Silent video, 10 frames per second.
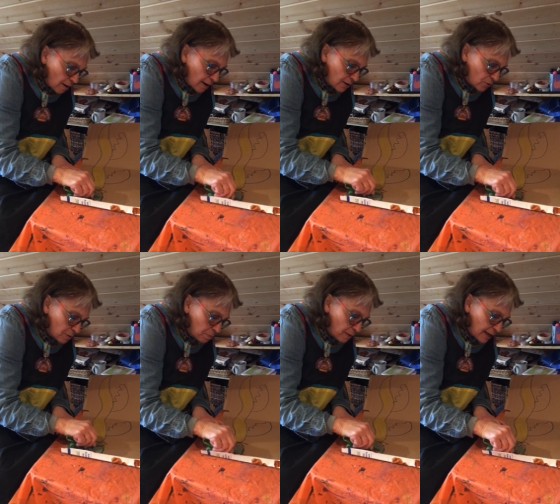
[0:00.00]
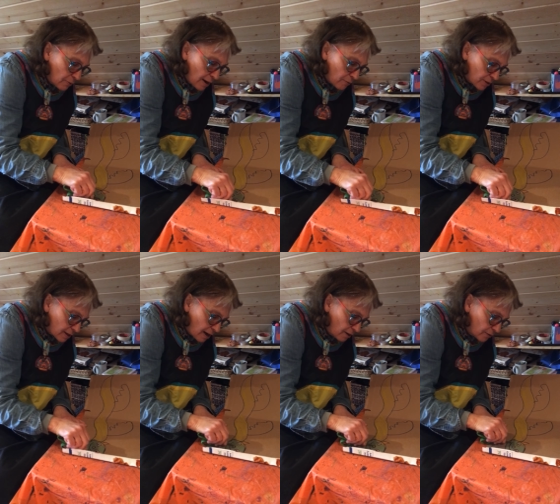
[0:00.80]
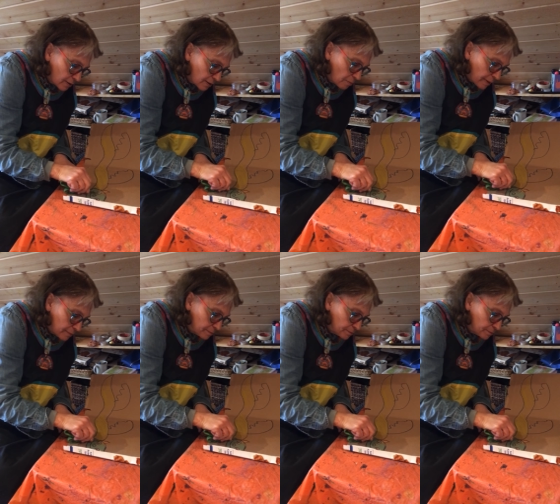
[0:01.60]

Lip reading: and you can play around with the color a little bit.